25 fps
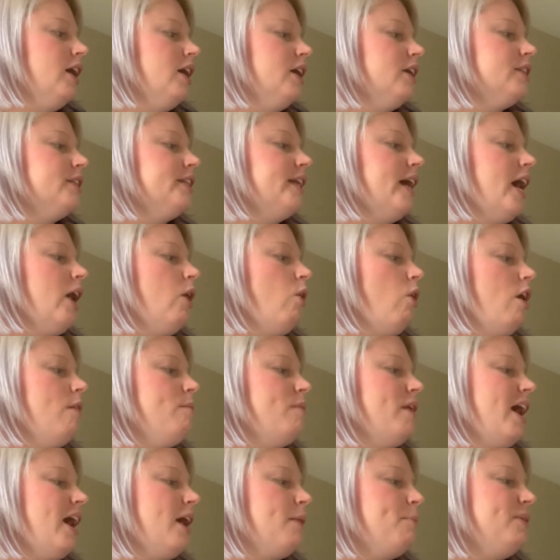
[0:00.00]
Now I'm
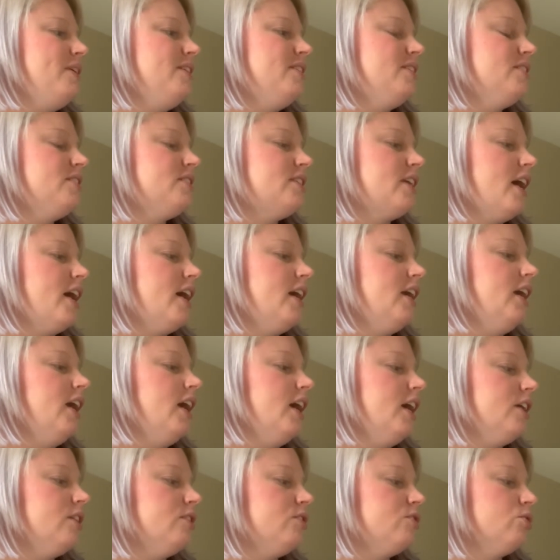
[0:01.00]
happy to say
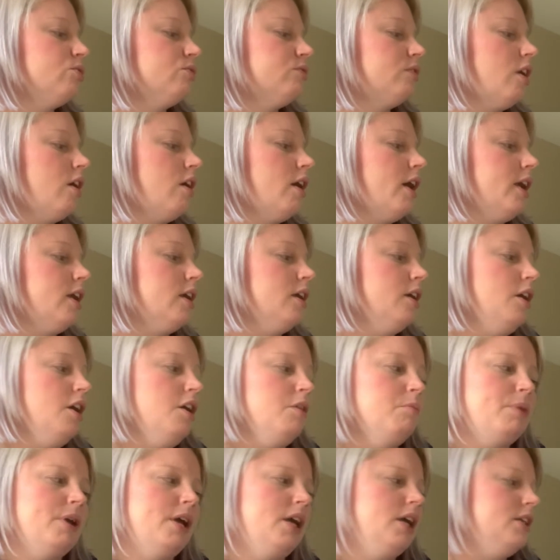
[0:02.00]
it's all right,
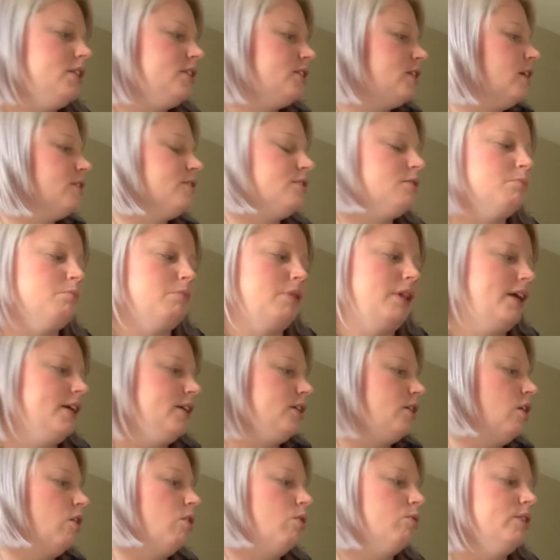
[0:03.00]
but he doesn't play
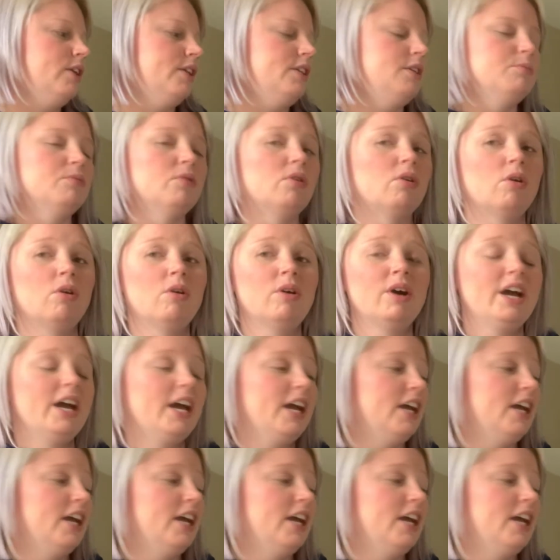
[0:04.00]
goal anymore.